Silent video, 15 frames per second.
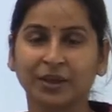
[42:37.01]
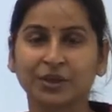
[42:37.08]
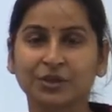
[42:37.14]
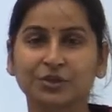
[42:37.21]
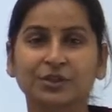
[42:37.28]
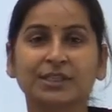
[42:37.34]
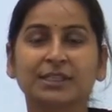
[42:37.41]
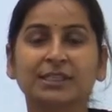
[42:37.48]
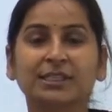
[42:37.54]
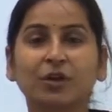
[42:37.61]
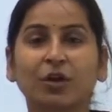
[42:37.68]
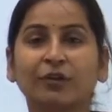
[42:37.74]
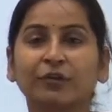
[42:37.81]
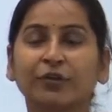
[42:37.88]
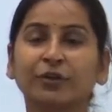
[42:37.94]
So this is
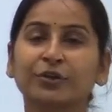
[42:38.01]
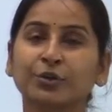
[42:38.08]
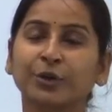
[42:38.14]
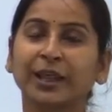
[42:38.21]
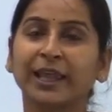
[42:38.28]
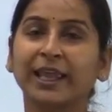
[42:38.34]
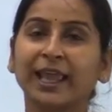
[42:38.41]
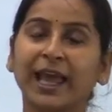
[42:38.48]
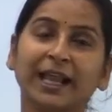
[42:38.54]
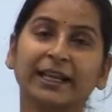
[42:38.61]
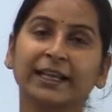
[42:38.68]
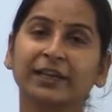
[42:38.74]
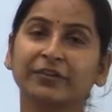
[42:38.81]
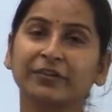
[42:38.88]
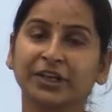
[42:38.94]
all for today, and
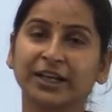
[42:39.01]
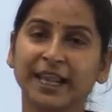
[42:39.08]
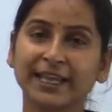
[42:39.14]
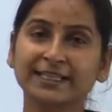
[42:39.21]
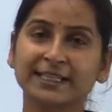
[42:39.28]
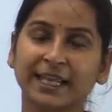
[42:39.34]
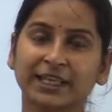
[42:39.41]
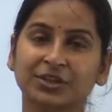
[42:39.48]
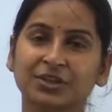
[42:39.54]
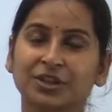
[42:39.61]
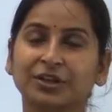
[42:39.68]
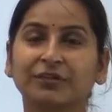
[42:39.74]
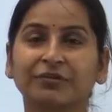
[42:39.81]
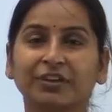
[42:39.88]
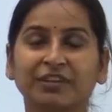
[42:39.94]
in our next
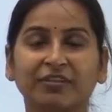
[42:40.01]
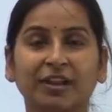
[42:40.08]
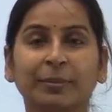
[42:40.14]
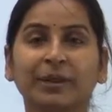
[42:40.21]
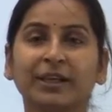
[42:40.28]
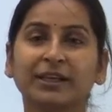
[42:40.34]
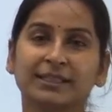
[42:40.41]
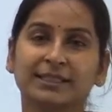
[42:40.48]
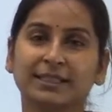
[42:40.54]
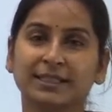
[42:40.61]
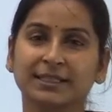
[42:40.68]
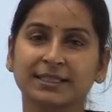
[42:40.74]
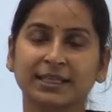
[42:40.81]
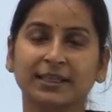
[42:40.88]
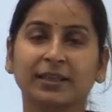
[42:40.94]
lecture we will be
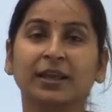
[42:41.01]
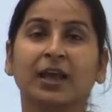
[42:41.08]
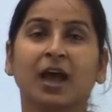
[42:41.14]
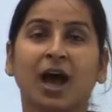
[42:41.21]
discussing